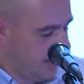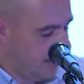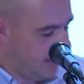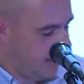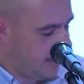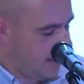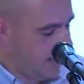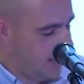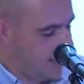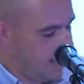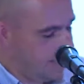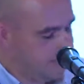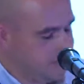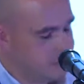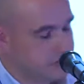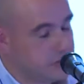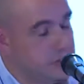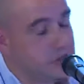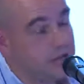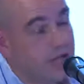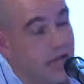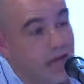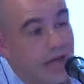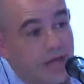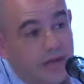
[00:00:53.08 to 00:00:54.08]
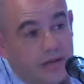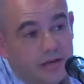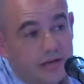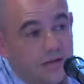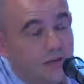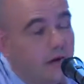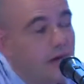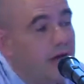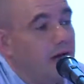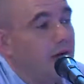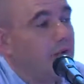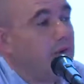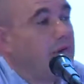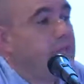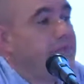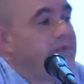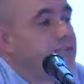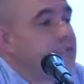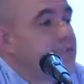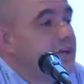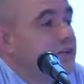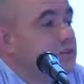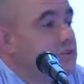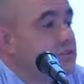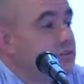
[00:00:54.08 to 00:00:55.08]
Um, today, anyway, I will
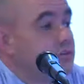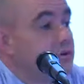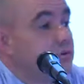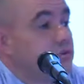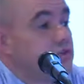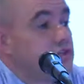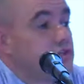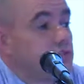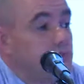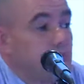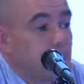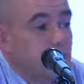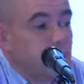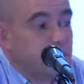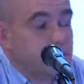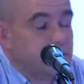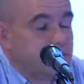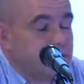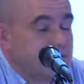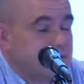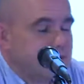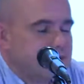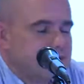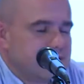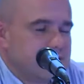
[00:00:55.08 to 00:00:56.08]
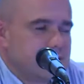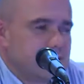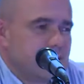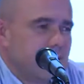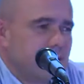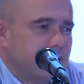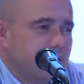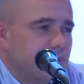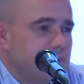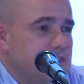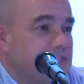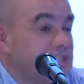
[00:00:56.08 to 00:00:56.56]
present you the results of this study,